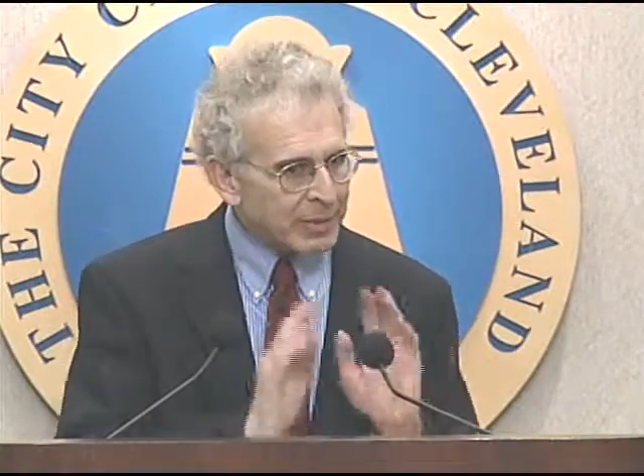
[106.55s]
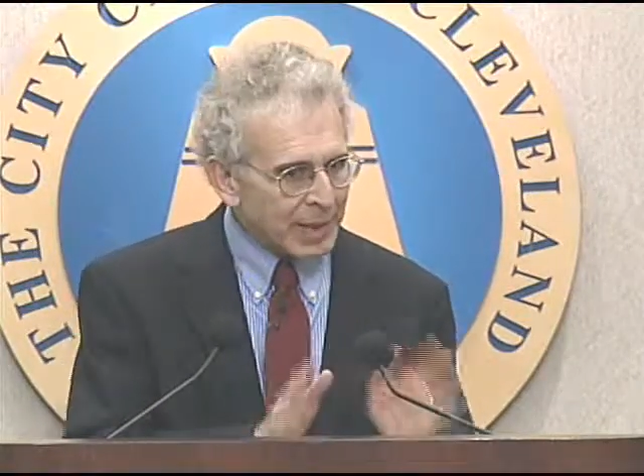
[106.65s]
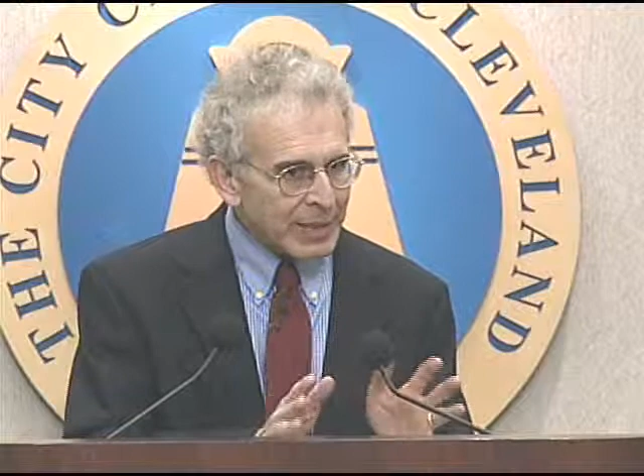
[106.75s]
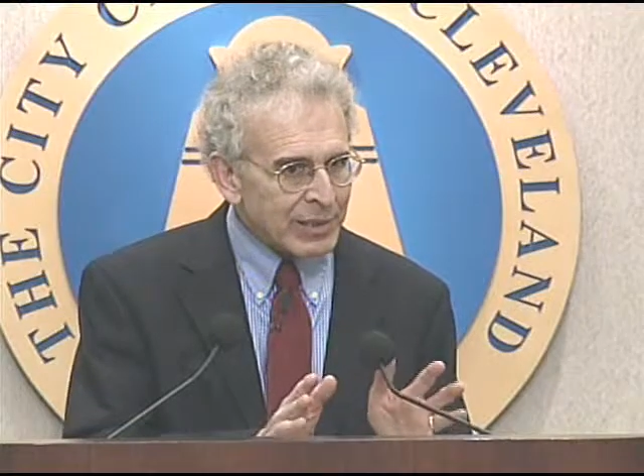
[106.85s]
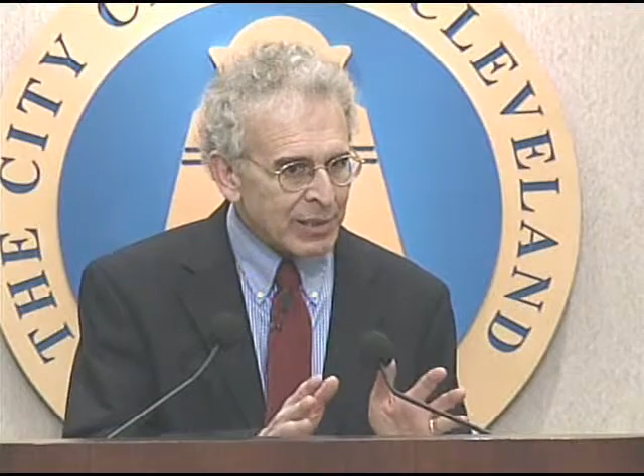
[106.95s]

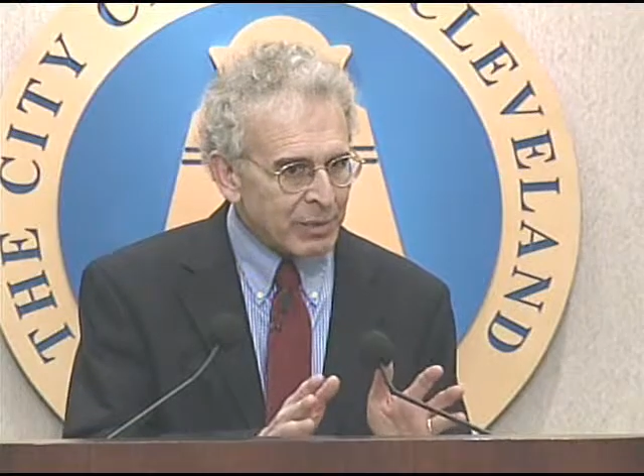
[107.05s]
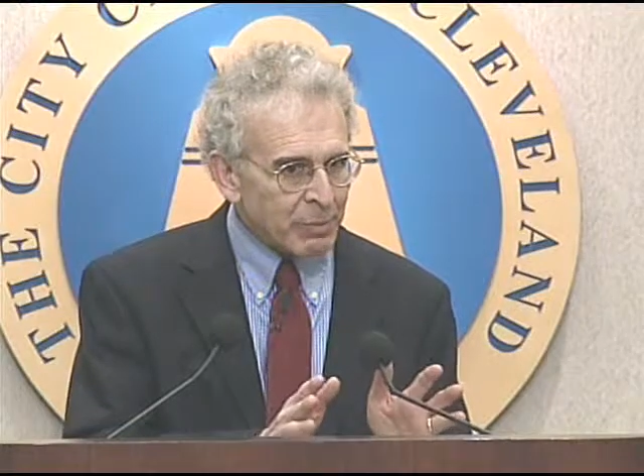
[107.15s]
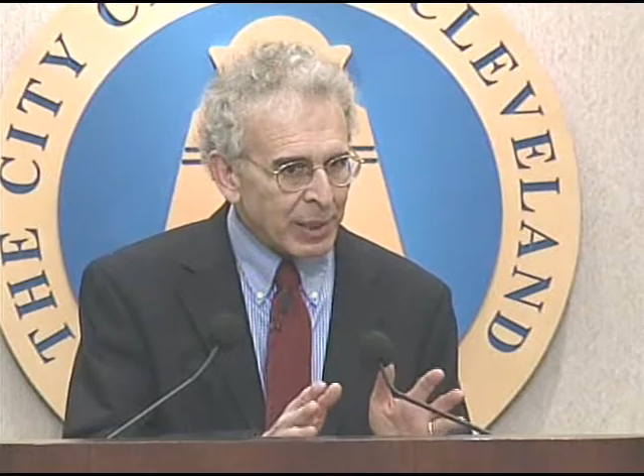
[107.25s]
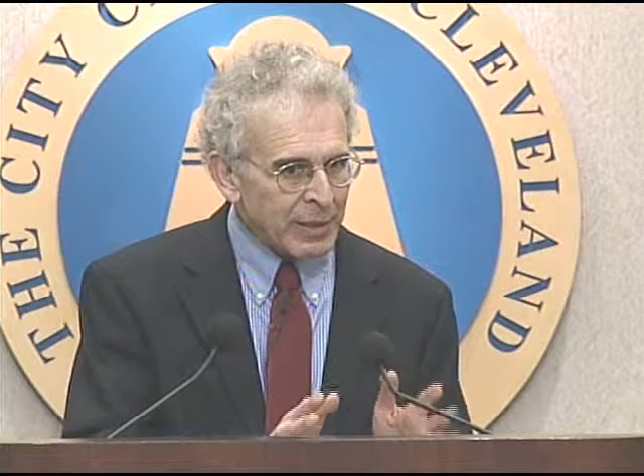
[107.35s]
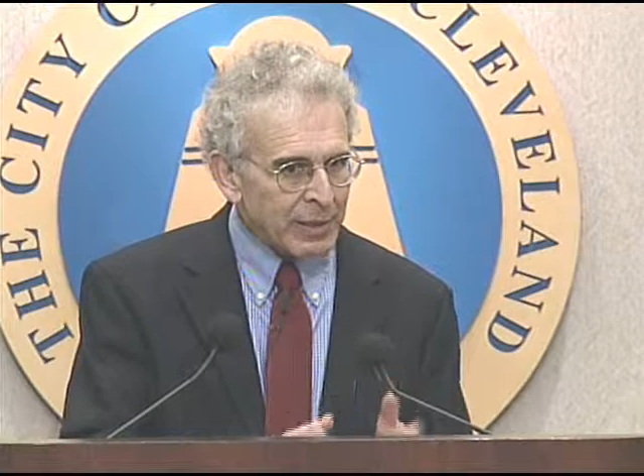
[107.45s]

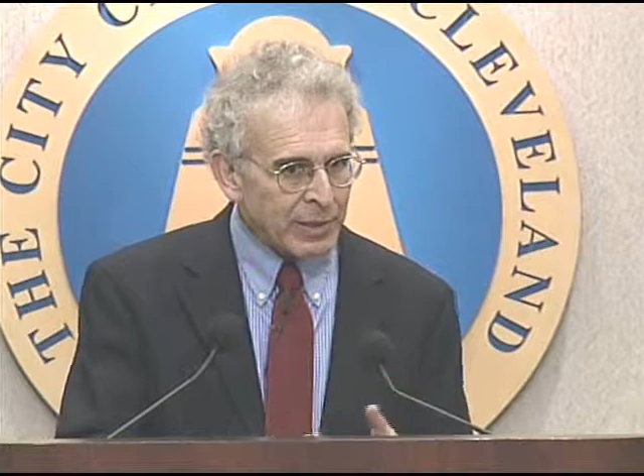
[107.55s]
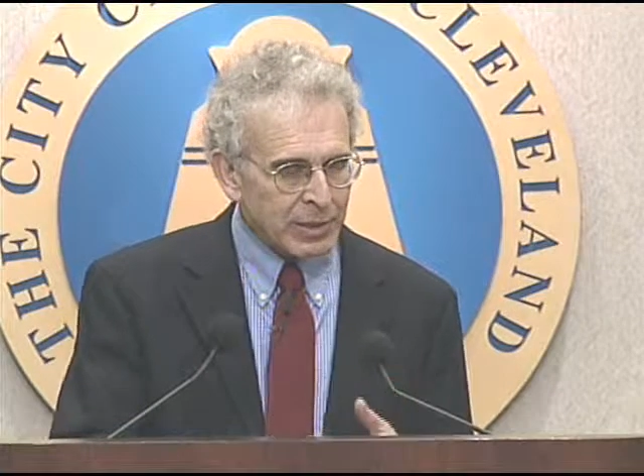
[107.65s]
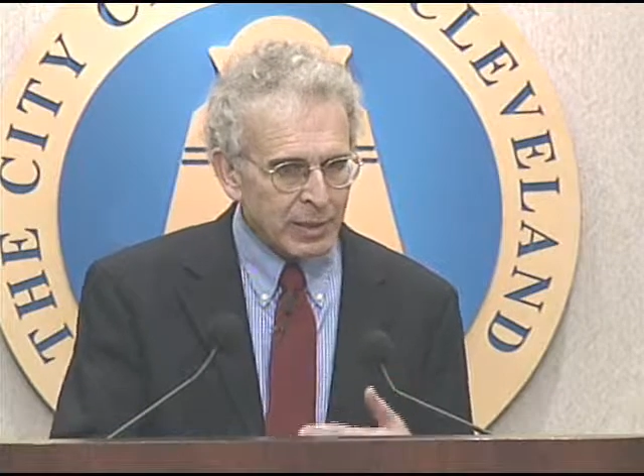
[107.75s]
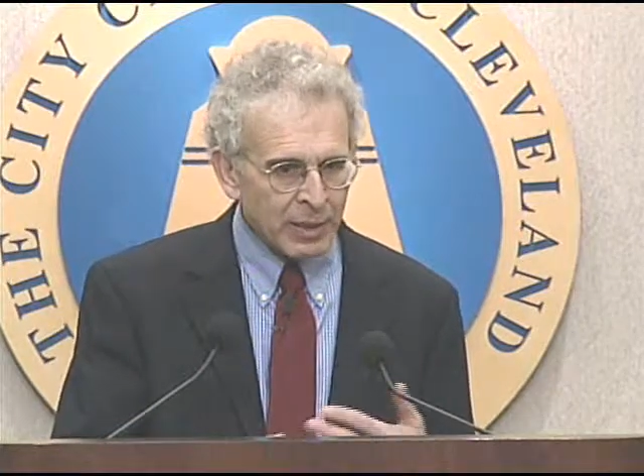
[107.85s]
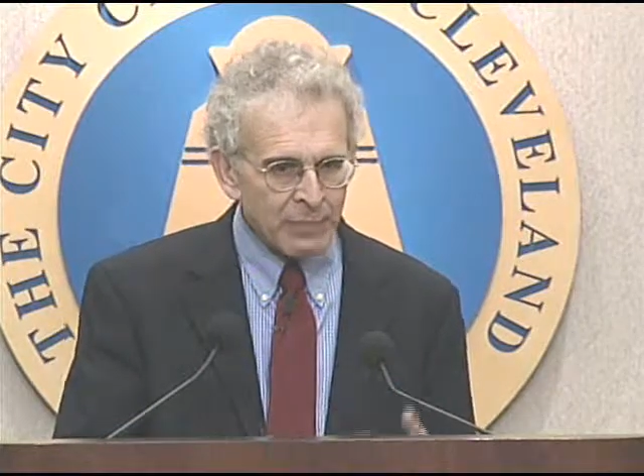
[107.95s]
destined by
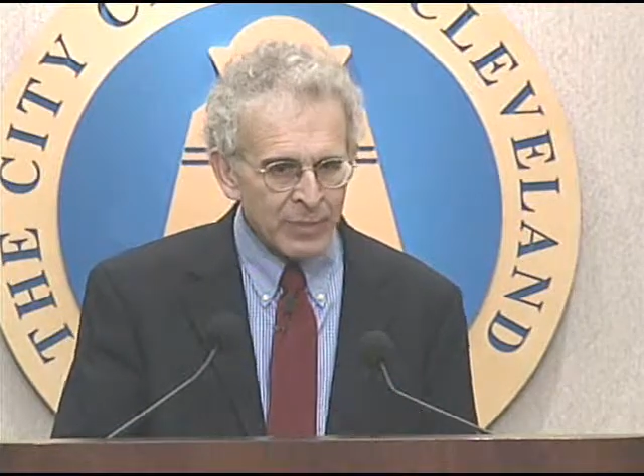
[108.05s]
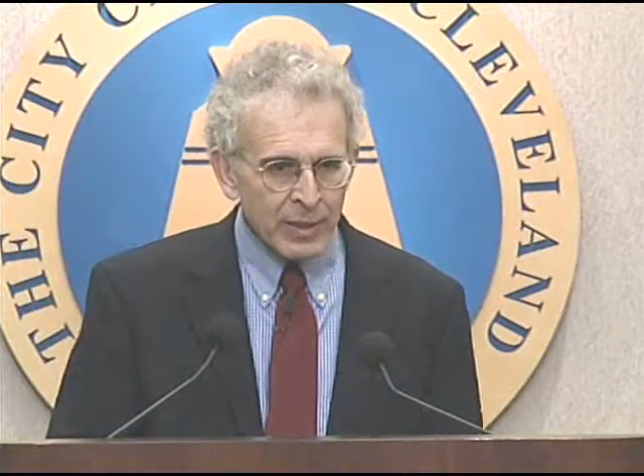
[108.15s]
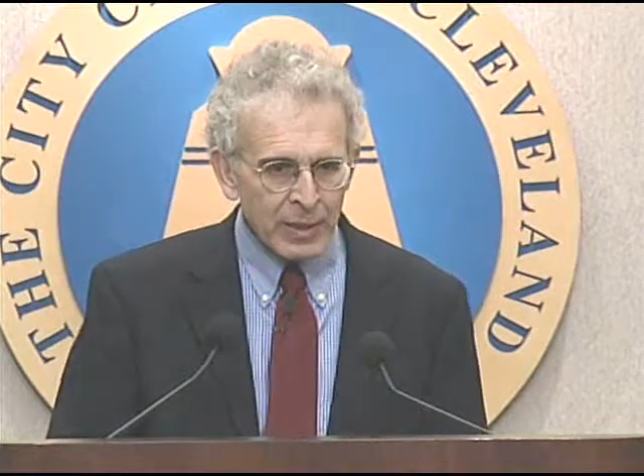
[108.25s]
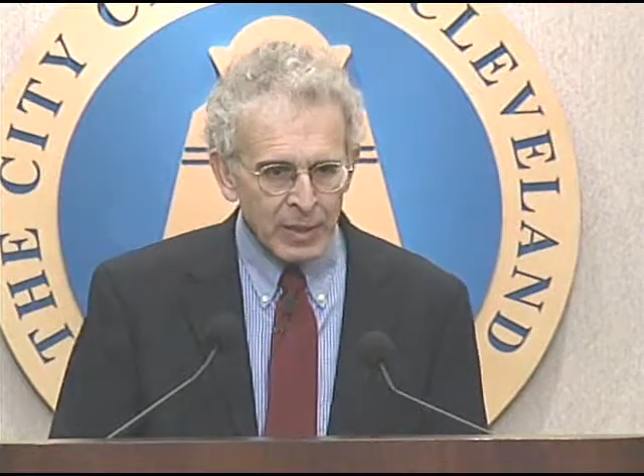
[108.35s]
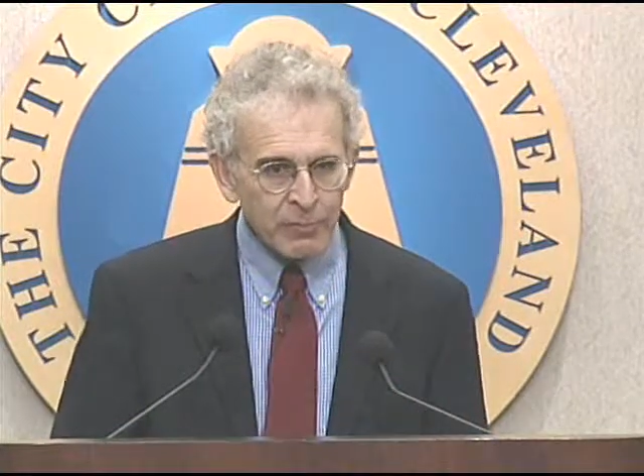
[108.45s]
these uh,
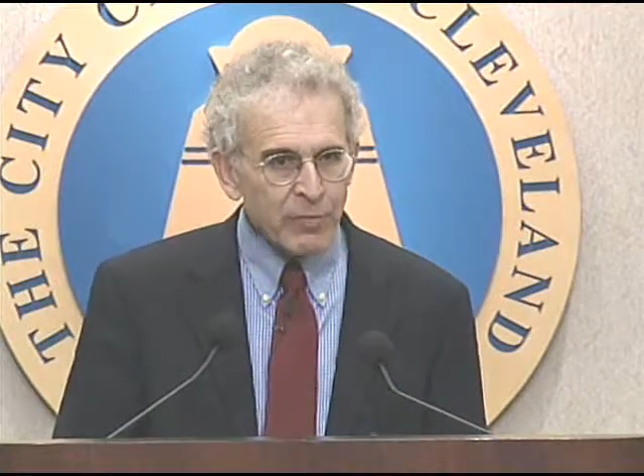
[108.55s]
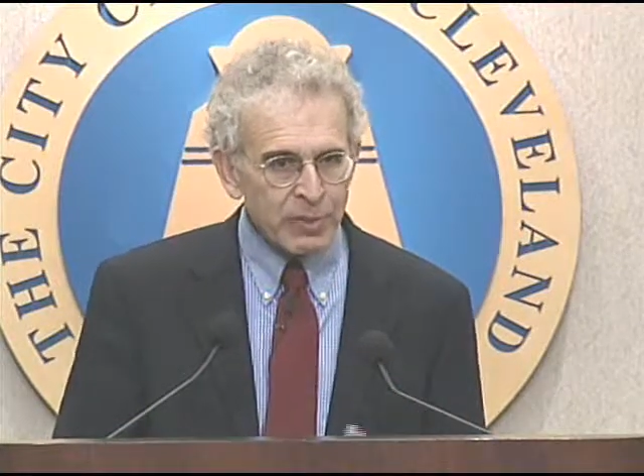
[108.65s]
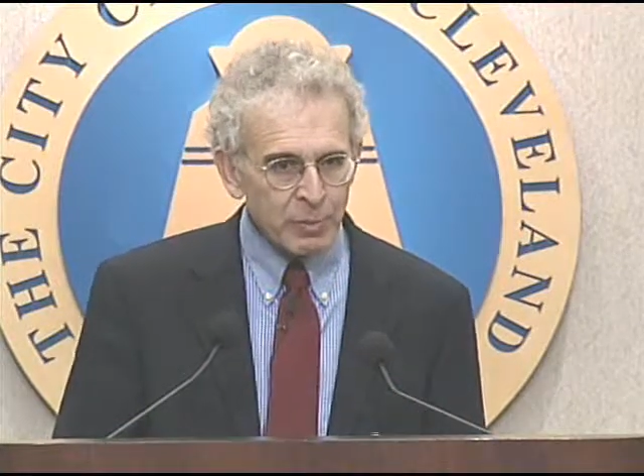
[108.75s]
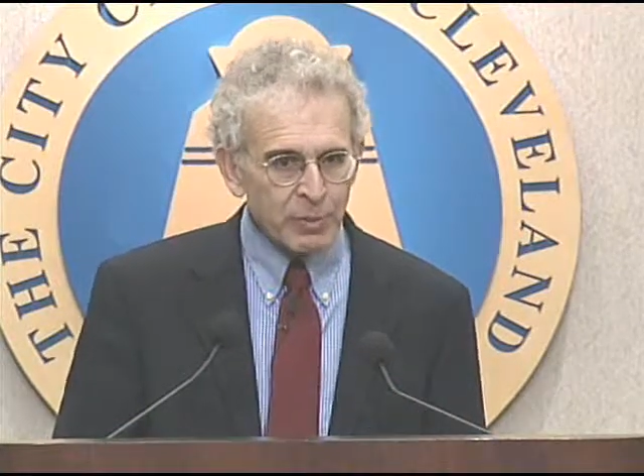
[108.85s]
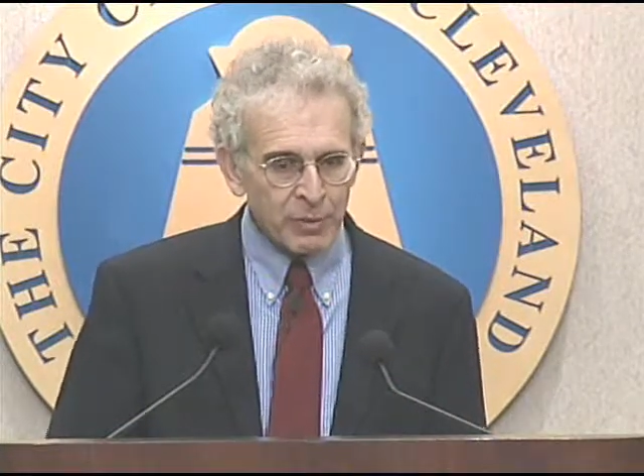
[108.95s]

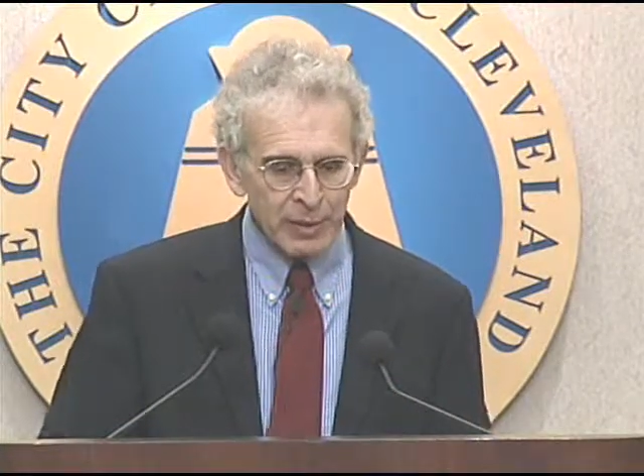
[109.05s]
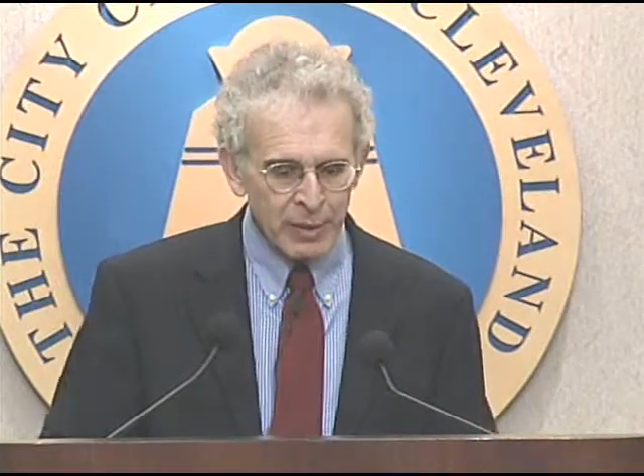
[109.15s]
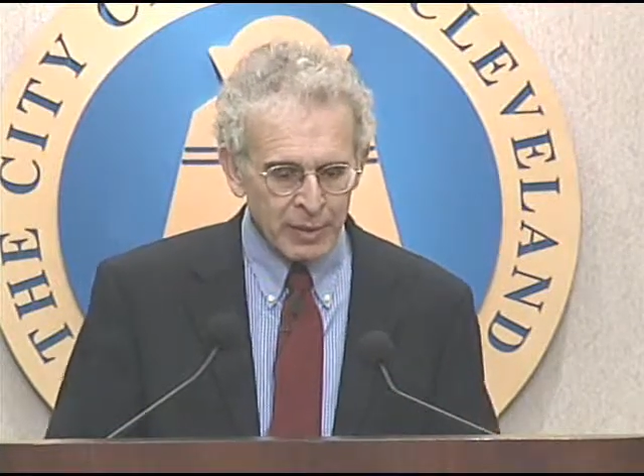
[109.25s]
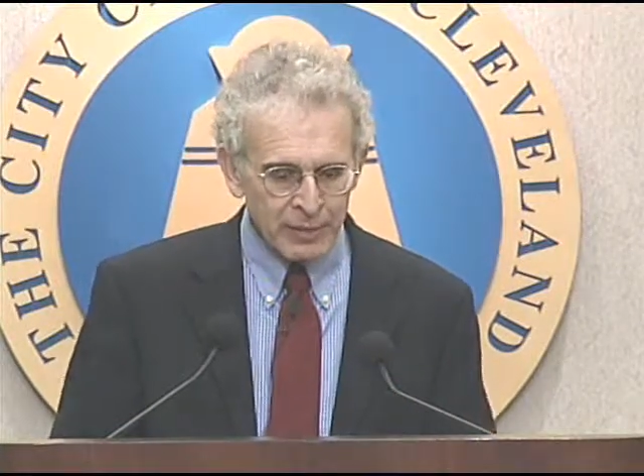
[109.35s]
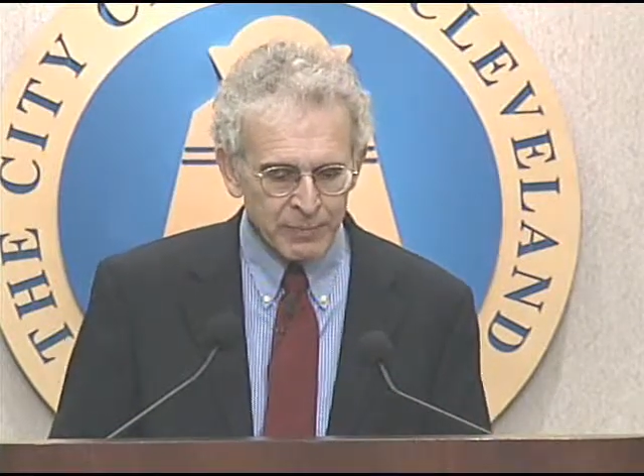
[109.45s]
invisible
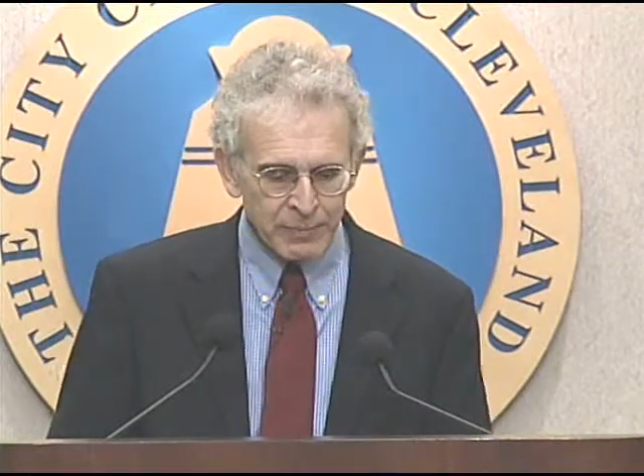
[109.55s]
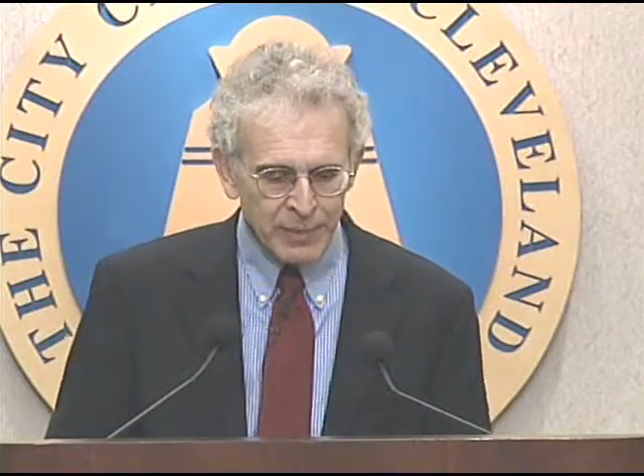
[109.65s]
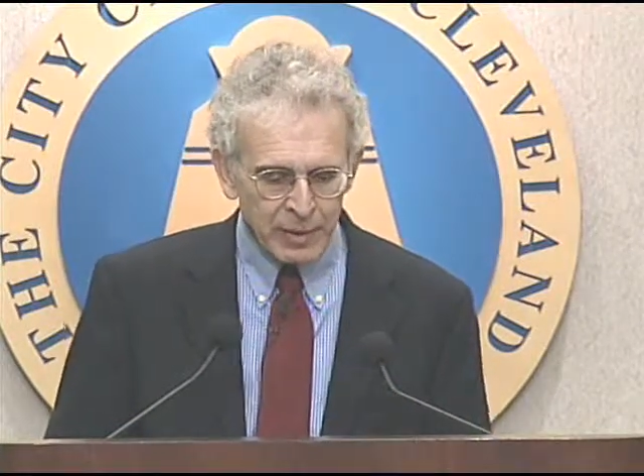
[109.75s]
uh,